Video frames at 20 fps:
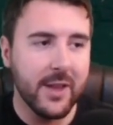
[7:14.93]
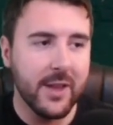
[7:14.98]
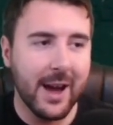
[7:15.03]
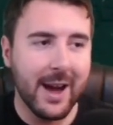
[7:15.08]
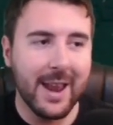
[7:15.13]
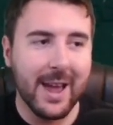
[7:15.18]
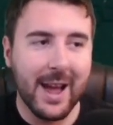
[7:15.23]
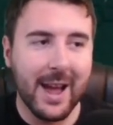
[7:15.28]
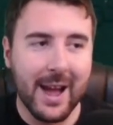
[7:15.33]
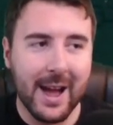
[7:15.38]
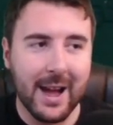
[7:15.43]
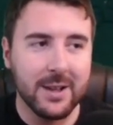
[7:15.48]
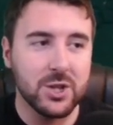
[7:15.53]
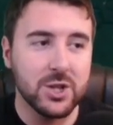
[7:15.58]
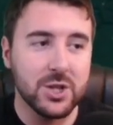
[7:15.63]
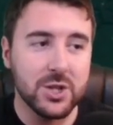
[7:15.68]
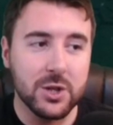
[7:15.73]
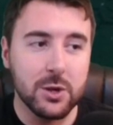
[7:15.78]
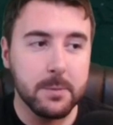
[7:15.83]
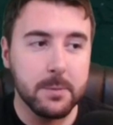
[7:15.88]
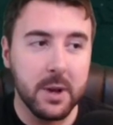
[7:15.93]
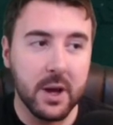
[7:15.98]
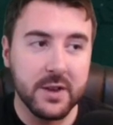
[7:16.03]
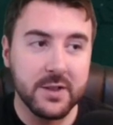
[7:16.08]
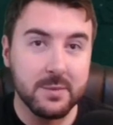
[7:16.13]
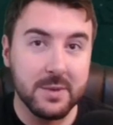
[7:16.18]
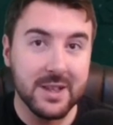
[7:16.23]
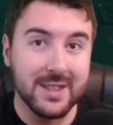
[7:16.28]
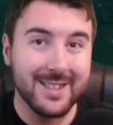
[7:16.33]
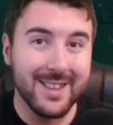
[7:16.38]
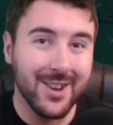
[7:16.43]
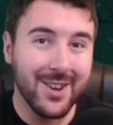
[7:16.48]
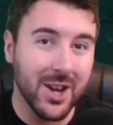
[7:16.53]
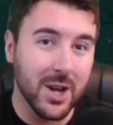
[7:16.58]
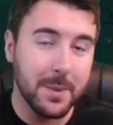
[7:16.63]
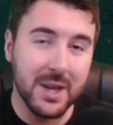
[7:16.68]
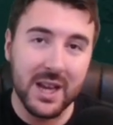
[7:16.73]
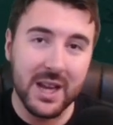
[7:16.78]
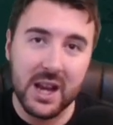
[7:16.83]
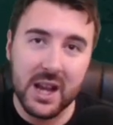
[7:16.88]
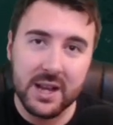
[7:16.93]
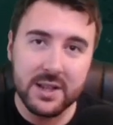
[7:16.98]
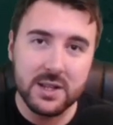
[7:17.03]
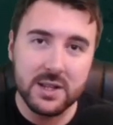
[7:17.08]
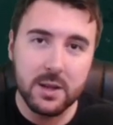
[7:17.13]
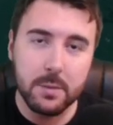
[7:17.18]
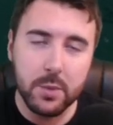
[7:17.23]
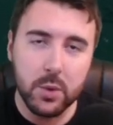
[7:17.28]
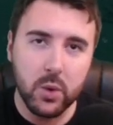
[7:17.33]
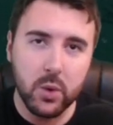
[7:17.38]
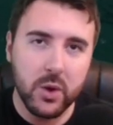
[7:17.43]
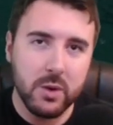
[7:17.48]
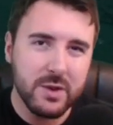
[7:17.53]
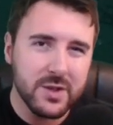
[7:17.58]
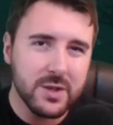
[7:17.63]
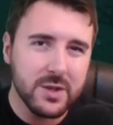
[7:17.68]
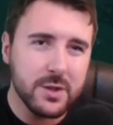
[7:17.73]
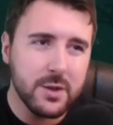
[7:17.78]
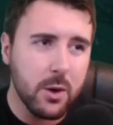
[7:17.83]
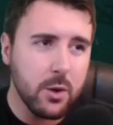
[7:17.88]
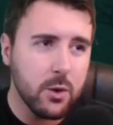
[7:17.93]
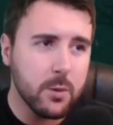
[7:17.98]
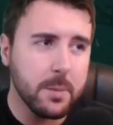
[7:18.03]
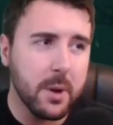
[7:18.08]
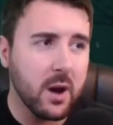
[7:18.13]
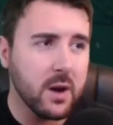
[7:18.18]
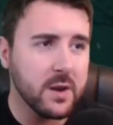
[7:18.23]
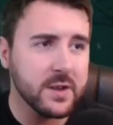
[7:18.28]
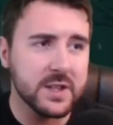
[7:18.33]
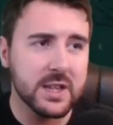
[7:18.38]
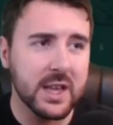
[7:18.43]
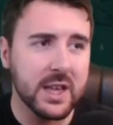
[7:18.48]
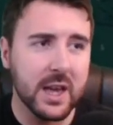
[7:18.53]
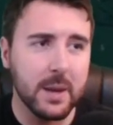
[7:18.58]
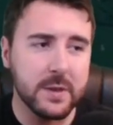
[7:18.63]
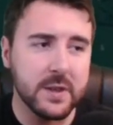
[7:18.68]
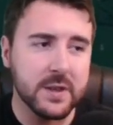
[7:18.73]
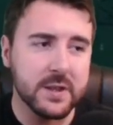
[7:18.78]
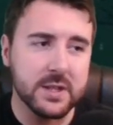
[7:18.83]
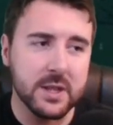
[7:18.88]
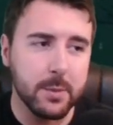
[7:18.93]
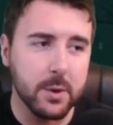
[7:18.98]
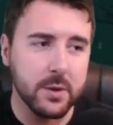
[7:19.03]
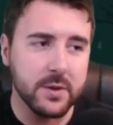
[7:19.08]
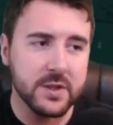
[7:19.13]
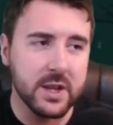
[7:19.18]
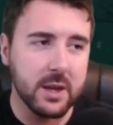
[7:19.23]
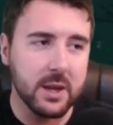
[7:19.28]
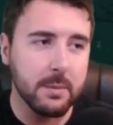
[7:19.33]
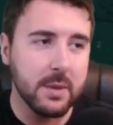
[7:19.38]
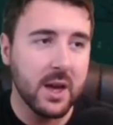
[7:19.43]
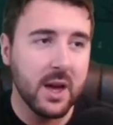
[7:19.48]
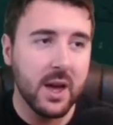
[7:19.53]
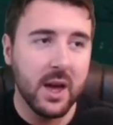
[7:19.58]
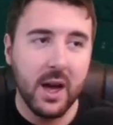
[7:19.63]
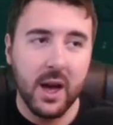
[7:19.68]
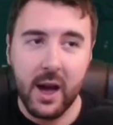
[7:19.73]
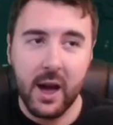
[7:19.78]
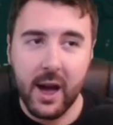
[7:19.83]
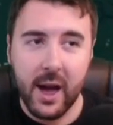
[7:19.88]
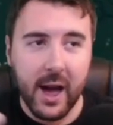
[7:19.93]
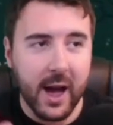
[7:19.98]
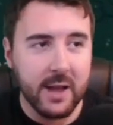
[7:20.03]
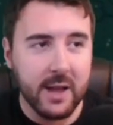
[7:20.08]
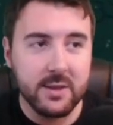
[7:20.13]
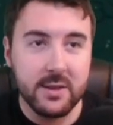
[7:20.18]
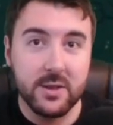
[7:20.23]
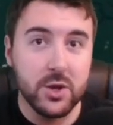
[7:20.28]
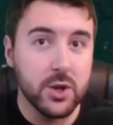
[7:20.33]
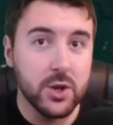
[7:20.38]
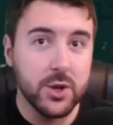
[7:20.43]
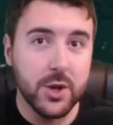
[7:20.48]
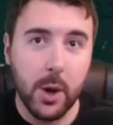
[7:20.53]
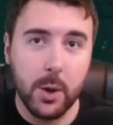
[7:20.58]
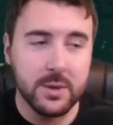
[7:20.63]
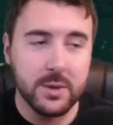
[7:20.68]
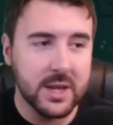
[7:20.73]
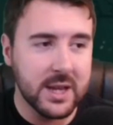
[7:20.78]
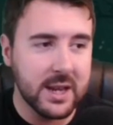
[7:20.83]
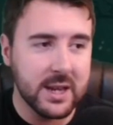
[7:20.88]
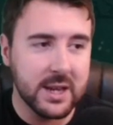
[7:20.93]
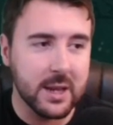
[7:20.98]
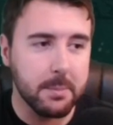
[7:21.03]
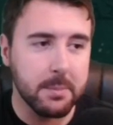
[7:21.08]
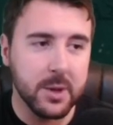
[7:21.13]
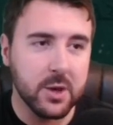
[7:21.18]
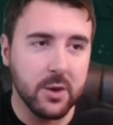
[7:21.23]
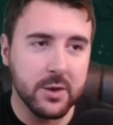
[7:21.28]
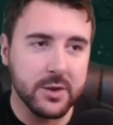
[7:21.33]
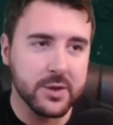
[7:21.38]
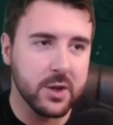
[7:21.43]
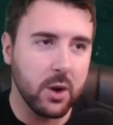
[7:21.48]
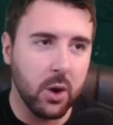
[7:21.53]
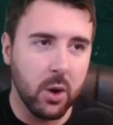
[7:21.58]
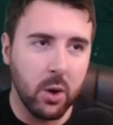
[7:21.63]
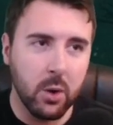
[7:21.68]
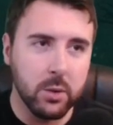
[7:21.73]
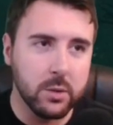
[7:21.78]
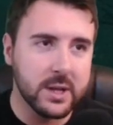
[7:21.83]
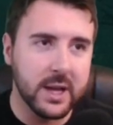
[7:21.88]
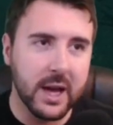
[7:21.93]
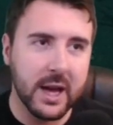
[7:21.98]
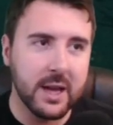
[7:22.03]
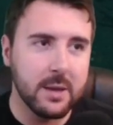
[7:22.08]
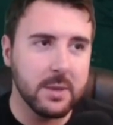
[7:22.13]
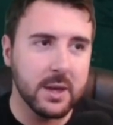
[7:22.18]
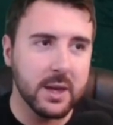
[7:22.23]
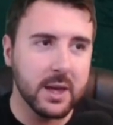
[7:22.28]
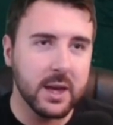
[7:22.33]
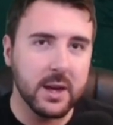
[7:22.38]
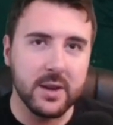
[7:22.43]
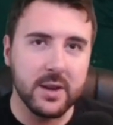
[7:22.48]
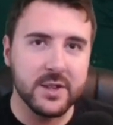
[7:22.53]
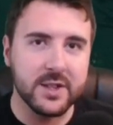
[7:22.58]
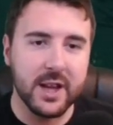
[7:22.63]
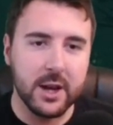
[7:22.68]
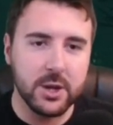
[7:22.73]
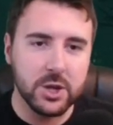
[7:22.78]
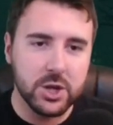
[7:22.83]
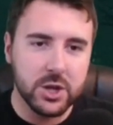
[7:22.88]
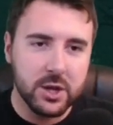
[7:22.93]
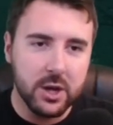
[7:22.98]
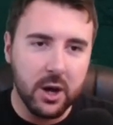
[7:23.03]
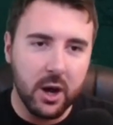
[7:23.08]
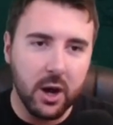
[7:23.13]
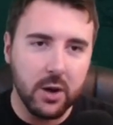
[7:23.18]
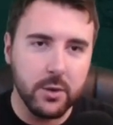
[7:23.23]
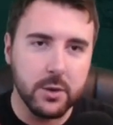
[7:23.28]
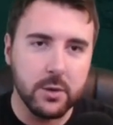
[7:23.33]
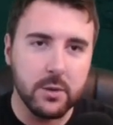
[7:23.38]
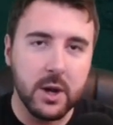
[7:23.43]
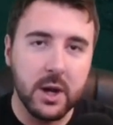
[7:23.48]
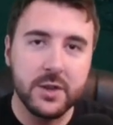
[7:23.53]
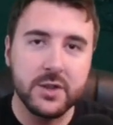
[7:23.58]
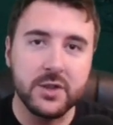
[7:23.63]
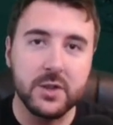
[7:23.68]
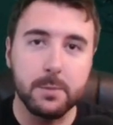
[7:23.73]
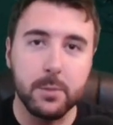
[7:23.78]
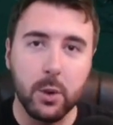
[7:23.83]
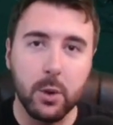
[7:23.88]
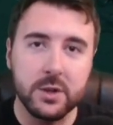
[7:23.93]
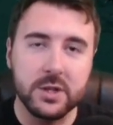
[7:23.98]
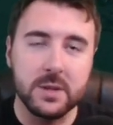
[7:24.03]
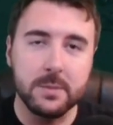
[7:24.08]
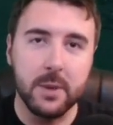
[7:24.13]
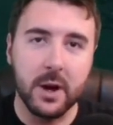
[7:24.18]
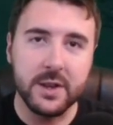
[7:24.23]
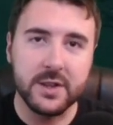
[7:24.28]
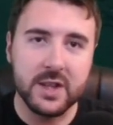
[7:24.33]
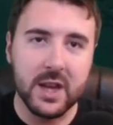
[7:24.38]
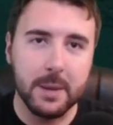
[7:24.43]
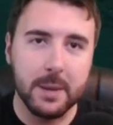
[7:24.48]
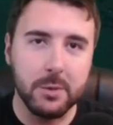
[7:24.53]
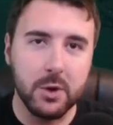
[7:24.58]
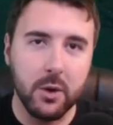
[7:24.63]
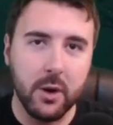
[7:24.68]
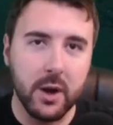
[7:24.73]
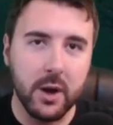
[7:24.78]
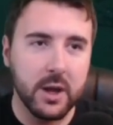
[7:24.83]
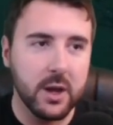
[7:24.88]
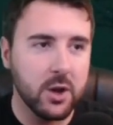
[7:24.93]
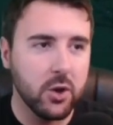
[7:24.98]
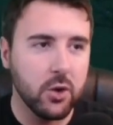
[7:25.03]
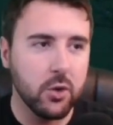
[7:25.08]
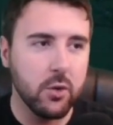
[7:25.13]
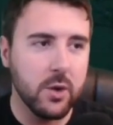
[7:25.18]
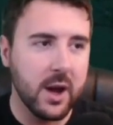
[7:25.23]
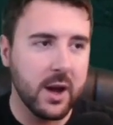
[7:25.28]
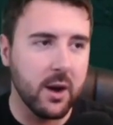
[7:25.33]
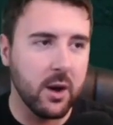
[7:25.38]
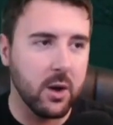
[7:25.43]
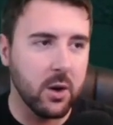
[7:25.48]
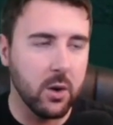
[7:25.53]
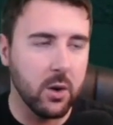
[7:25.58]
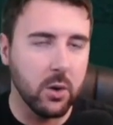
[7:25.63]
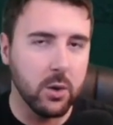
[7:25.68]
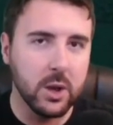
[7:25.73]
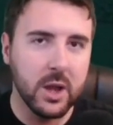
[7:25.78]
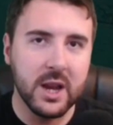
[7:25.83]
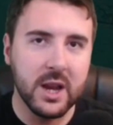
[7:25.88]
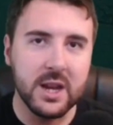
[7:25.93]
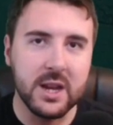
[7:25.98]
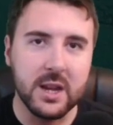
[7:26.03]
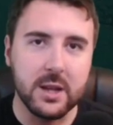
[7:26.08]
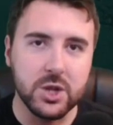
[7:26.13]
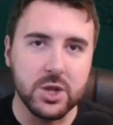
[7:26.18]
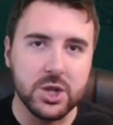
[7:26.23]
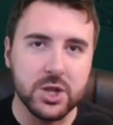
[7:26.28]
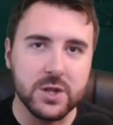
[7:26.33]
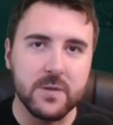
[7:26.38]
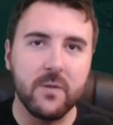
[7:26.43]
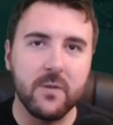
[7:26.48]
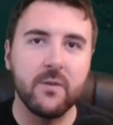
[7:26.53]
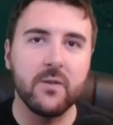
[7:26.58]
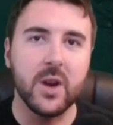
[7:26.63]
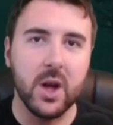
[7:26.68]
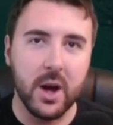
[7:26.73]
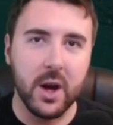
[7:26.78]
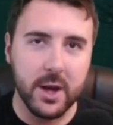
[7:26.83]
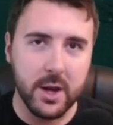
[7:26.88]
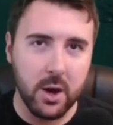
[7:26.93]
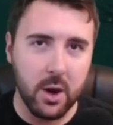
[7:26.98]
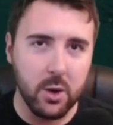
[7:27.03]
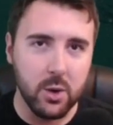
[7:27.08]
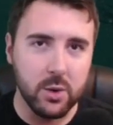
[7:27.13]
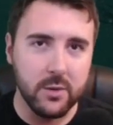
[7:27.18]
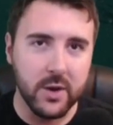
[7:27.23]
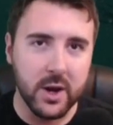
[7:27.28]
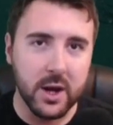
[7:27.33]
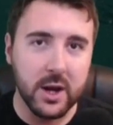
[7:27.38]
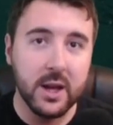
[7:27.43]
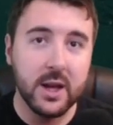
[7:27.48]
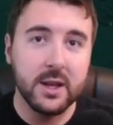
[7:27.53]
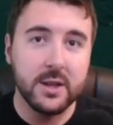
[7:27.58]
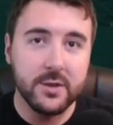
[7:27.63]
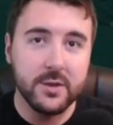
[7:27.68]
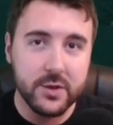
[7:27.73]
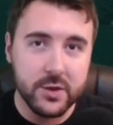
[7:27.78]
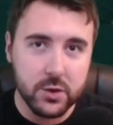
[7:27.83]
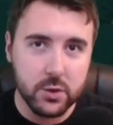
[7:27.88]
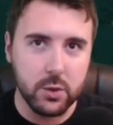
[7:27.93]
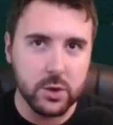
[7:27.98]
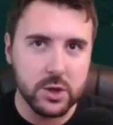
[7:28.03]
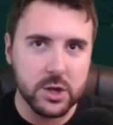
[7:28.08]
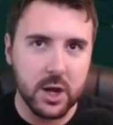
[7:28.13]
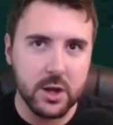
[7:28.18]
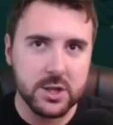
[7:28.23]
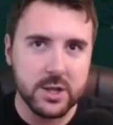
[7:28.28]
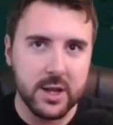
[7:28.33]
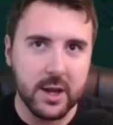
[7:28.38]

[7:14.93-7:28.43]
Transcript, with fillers: That edge 2 plus means they're going to be collecting the ball. There is no passing game in this Nippon team, and you don't need it because the whole game here is Ashigaru, supported by Samurai, create a hole, ninjas fly over, score